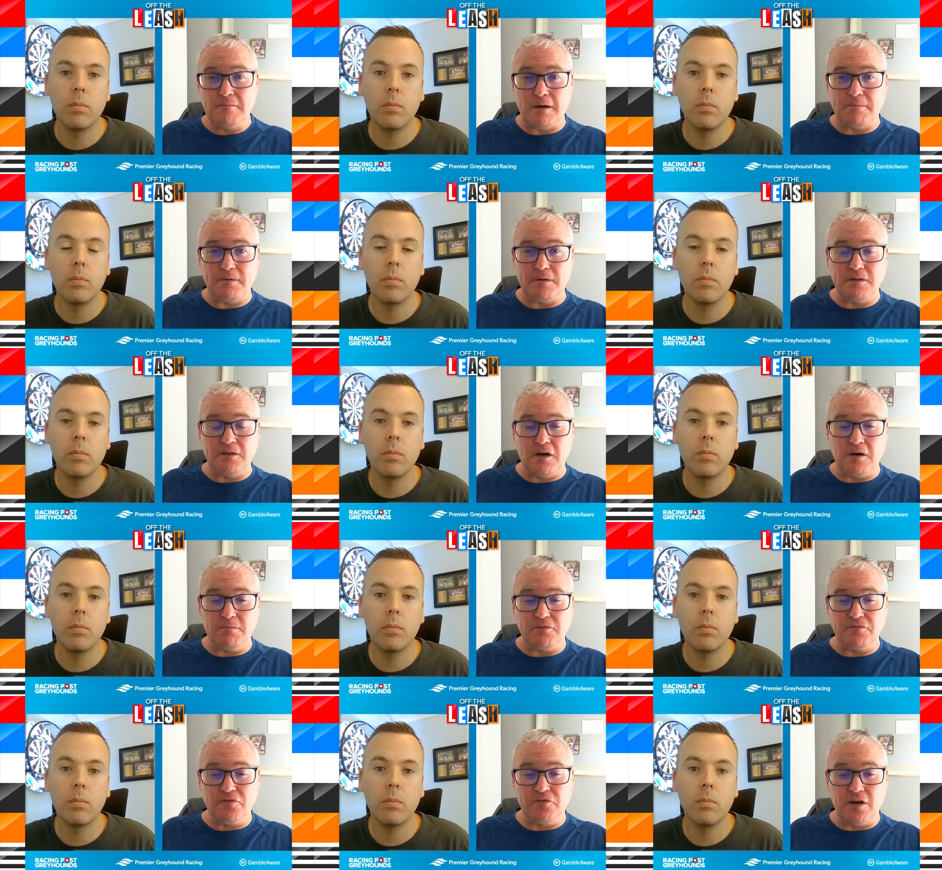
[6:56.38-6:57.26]
Speaker 1: Puppy
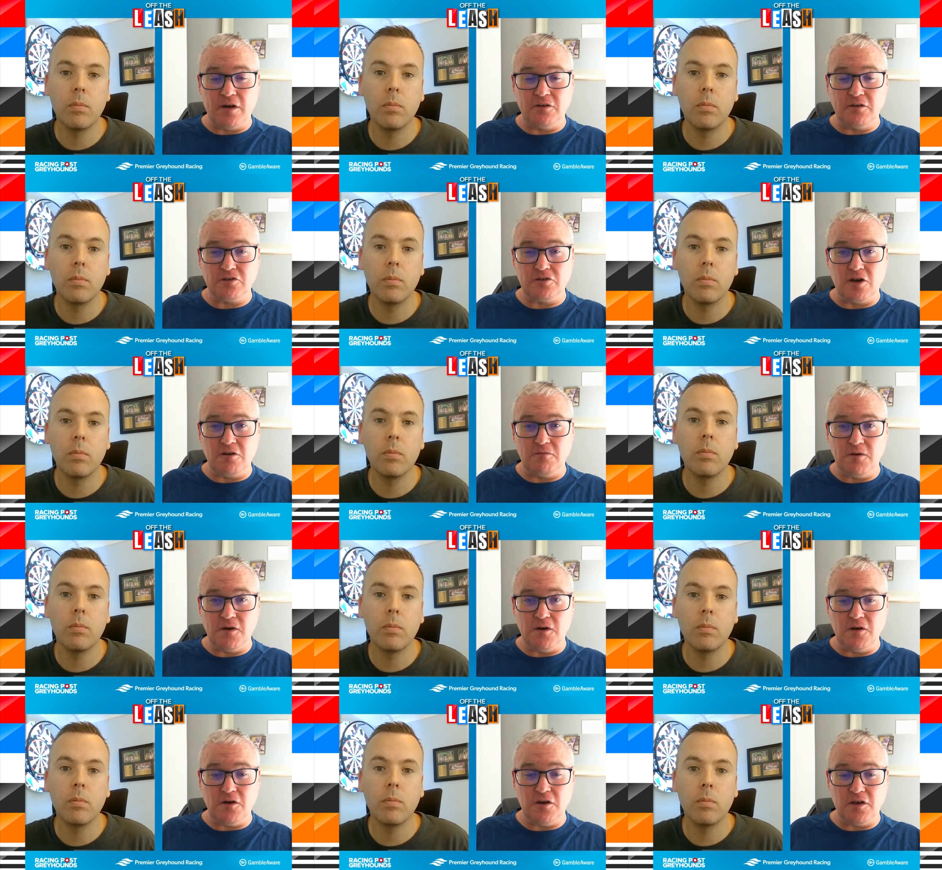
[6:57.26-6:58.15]
Derby finalist,
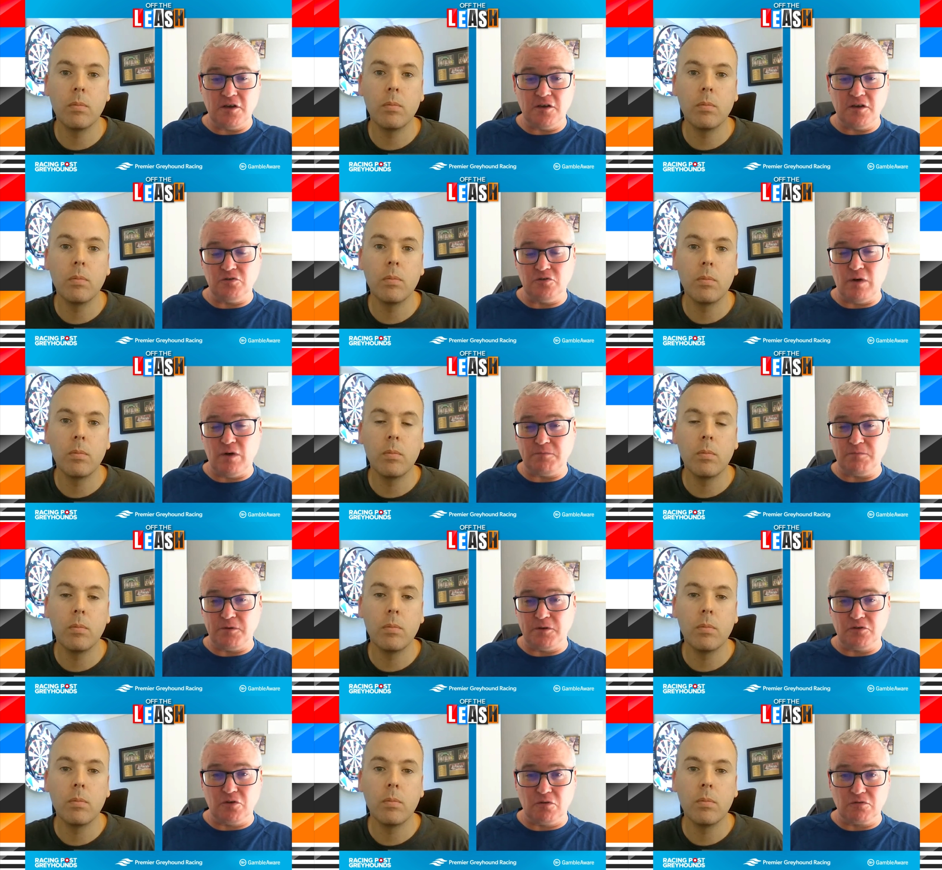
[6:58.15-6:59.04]
Homer Hurt. He's always
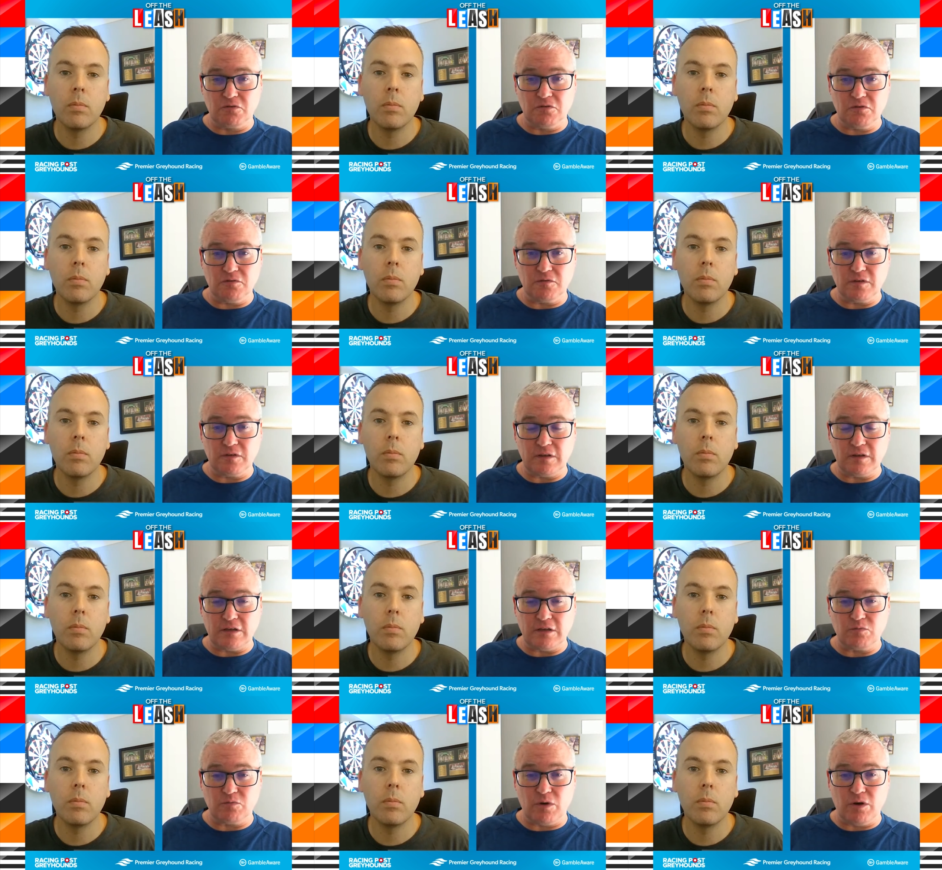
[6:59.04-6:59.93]
been a dog that
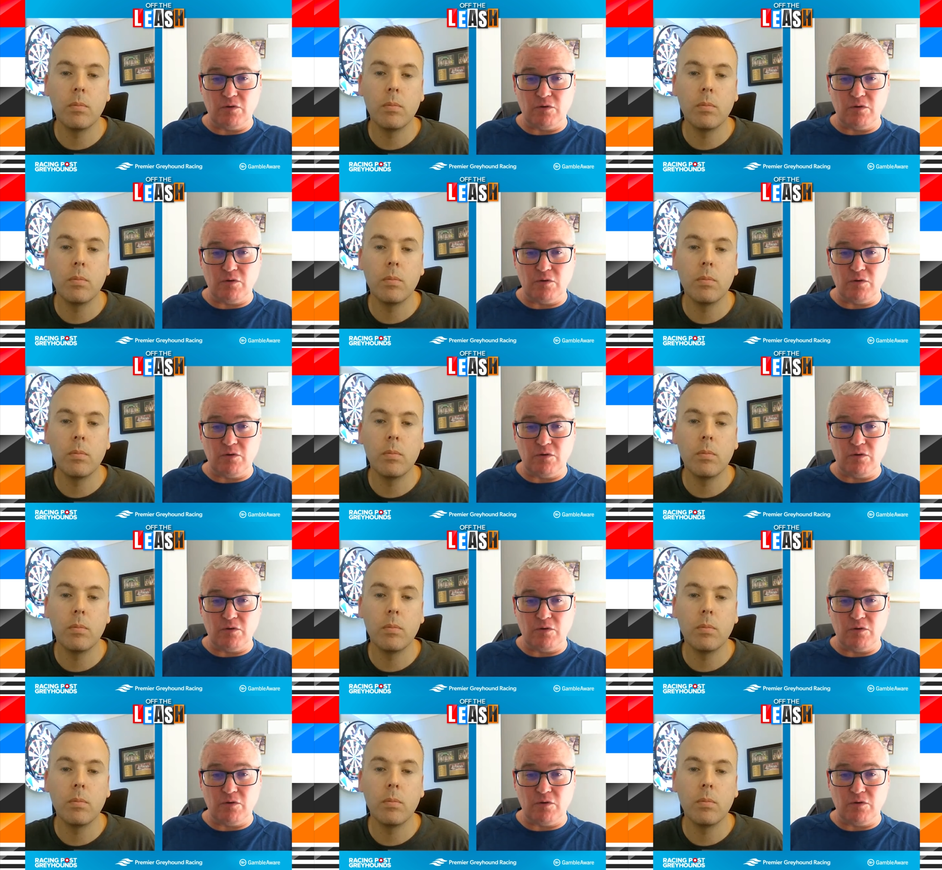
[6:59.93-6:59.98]
does